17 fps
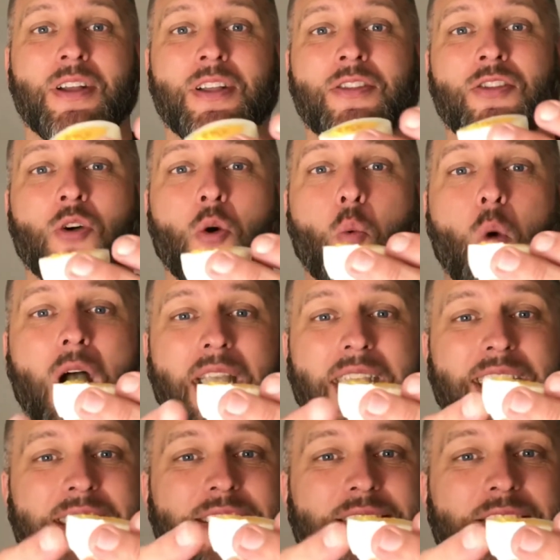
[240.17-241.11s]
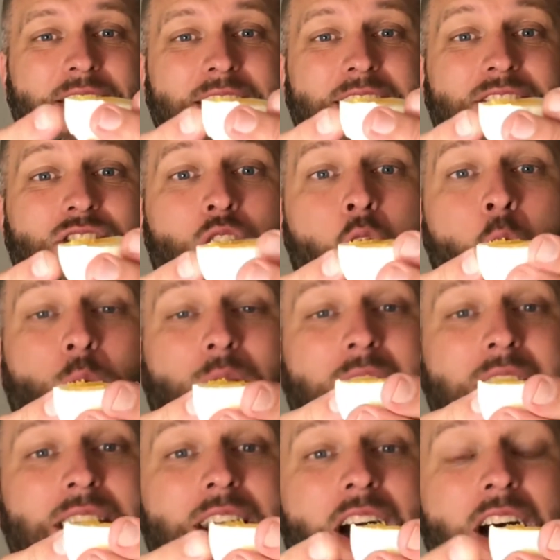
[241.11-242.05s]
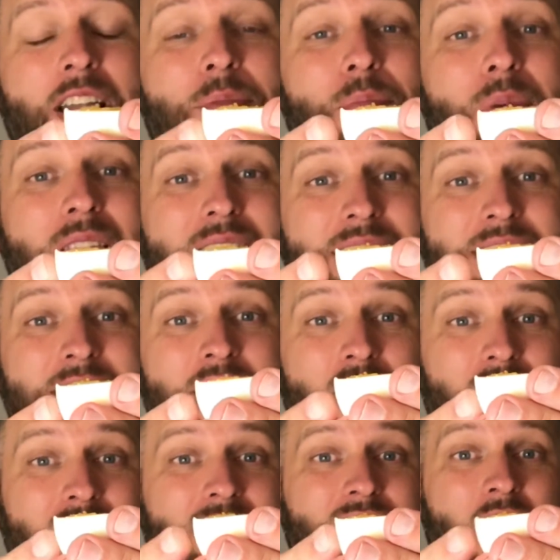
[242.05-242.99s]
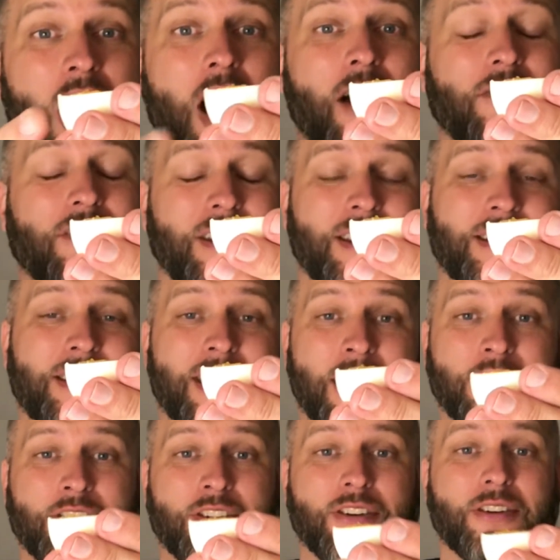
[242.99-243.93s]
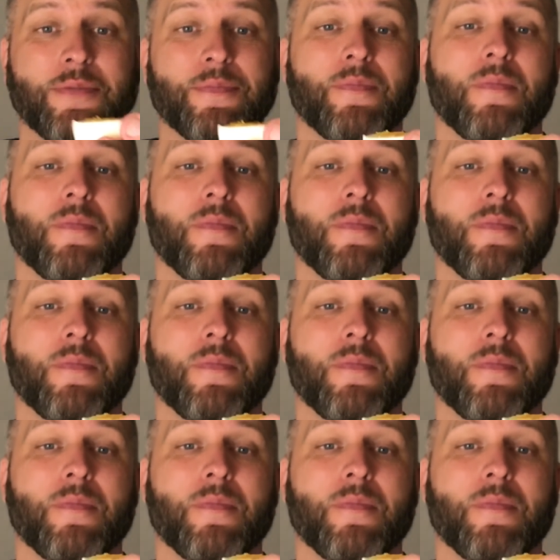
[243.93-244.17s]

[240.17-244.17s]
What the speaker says: The white is totally done, but it's still soft and tender.